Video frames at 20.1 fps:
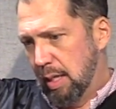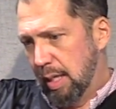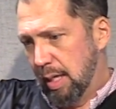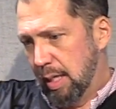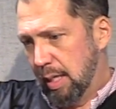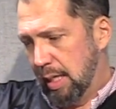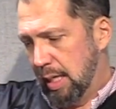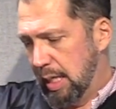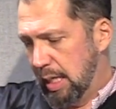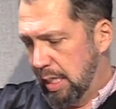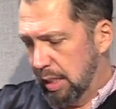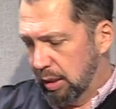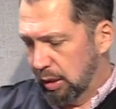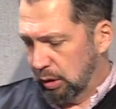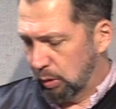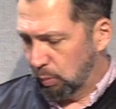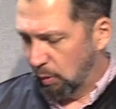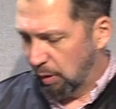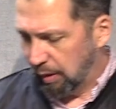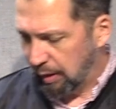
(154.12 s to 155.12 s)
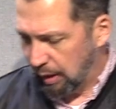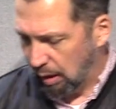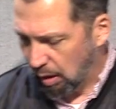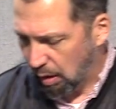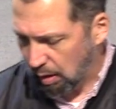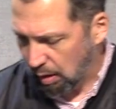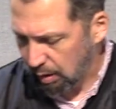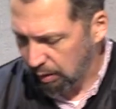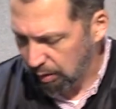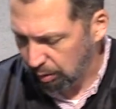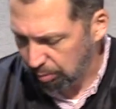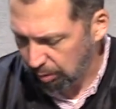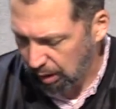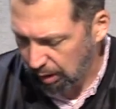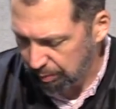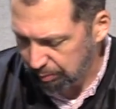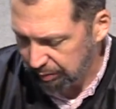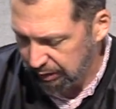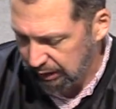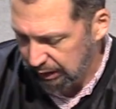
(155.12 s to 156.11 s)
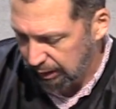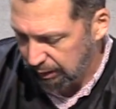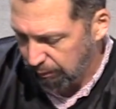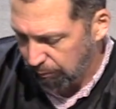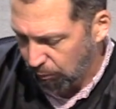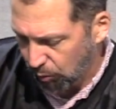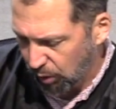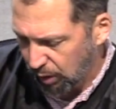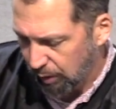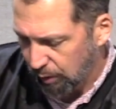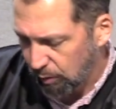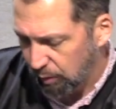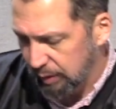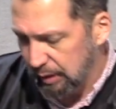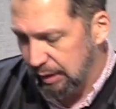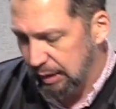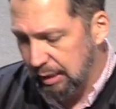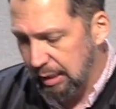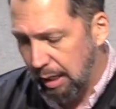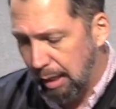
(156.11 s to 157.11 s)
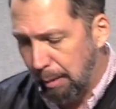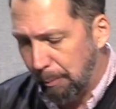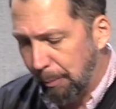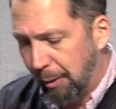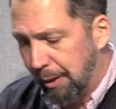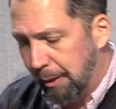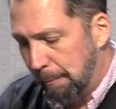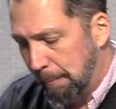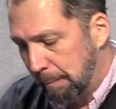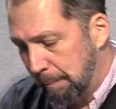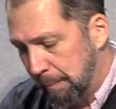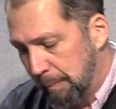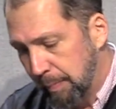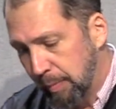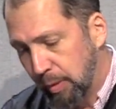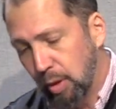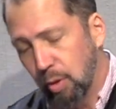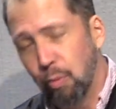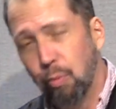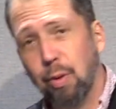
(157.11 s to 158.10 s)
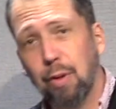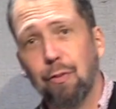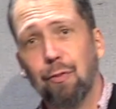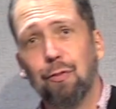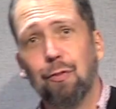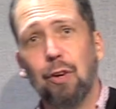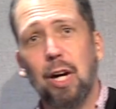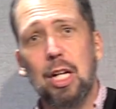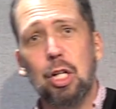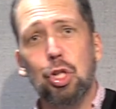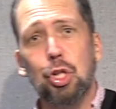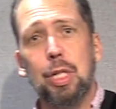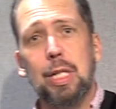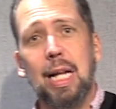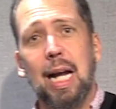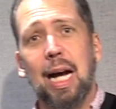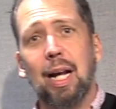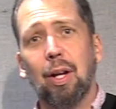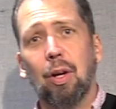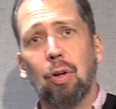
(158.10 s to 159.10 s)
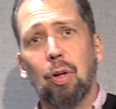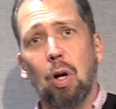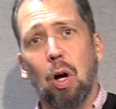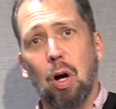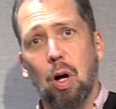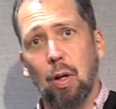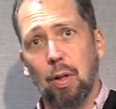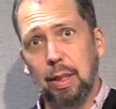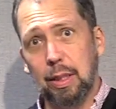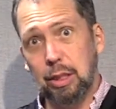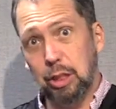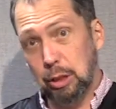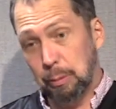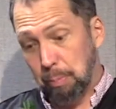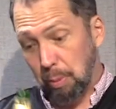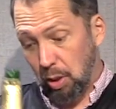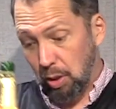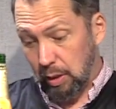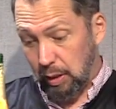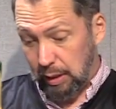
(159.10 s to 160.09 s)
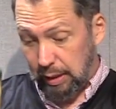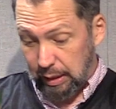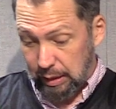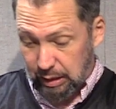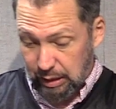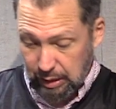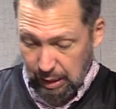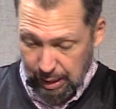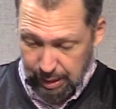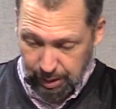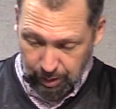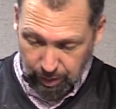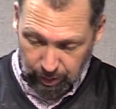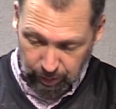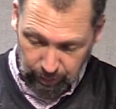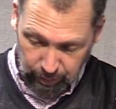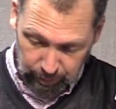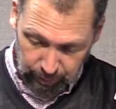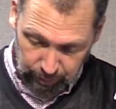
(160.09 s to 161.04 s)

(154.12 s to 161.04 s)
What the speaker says: And here's where the autumn comes in. We are going to top it with fresh, non-alcoholic sparkling cider.